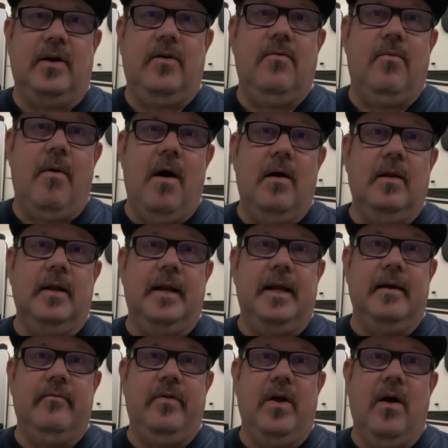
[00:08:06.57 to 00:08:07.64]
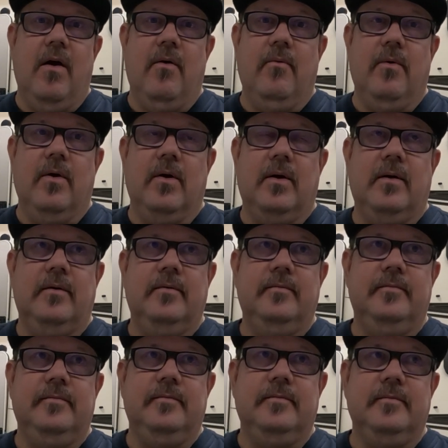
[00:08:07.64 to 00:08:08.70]
quality of the artwork.
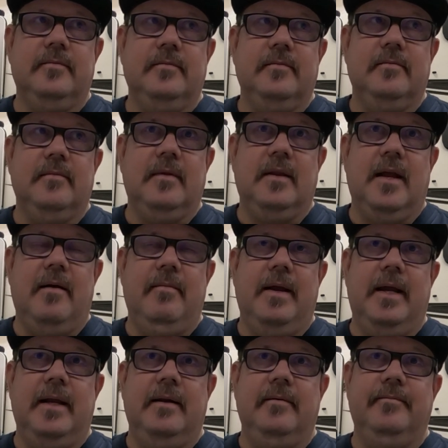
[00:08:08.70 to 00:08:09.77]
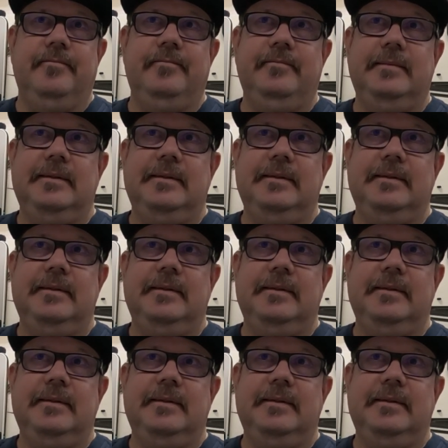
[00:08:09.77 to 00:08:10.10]
I mean,